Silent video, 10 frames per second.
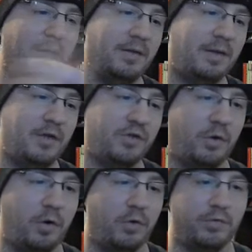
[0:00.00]
to each
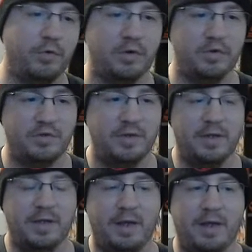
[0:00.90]
their own, of course,
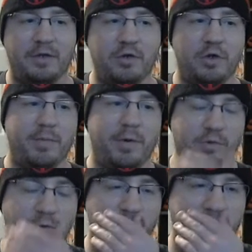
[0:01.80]
and you're going to pick what
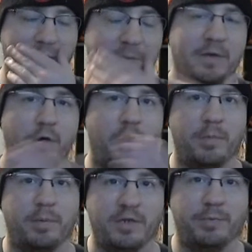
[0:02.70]
you want from there. But they're all good
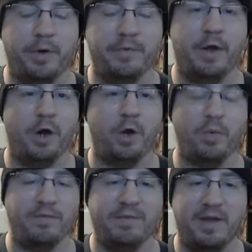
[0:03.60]
price point. They are
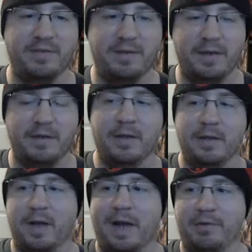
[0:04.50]
worth investing in.
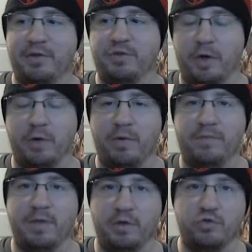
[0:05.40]
I would just start
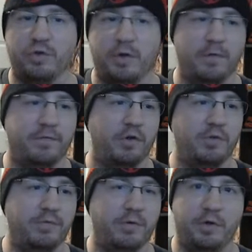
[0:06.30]
with the trio first
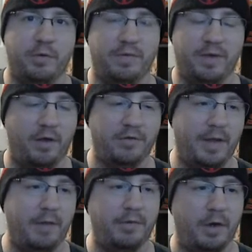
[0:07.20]
before you do anything else in
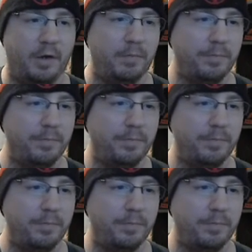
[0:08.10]
that regard.